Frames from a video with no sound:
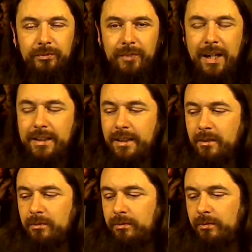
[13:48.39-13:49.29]
rise
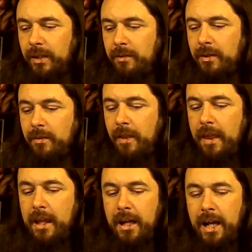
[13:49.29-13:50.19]
up, whatever,
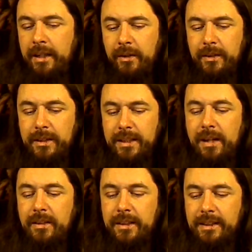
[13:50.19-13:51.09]
I know there's
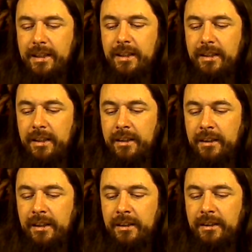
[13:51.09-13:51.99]
outlets there,
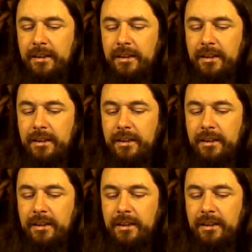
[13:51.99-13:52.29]
and, and